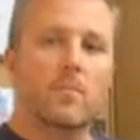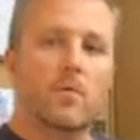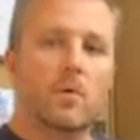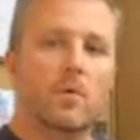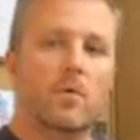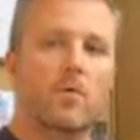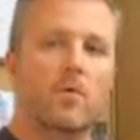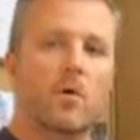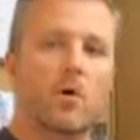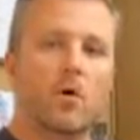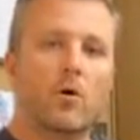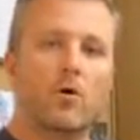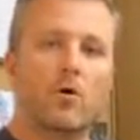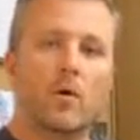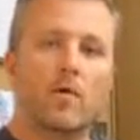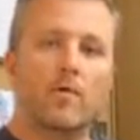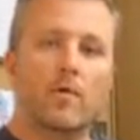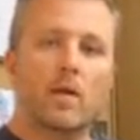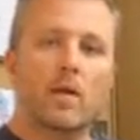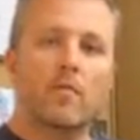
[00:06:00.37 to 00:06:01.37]
But overall, you
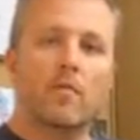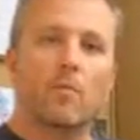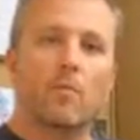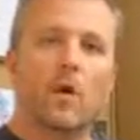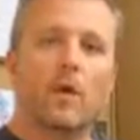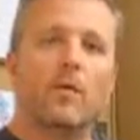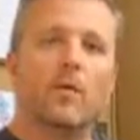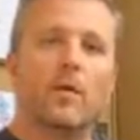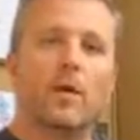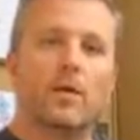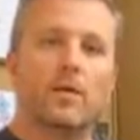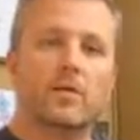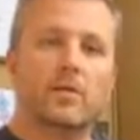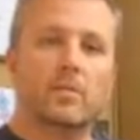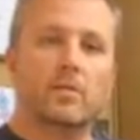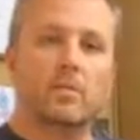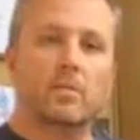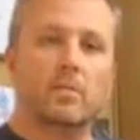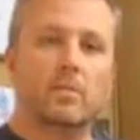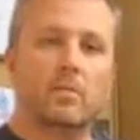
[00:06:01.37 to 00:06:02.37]
have a lot of
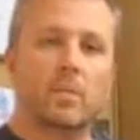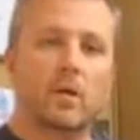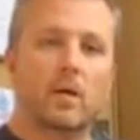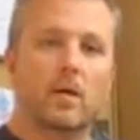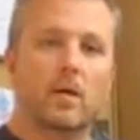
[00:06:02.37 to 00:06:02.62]
recreational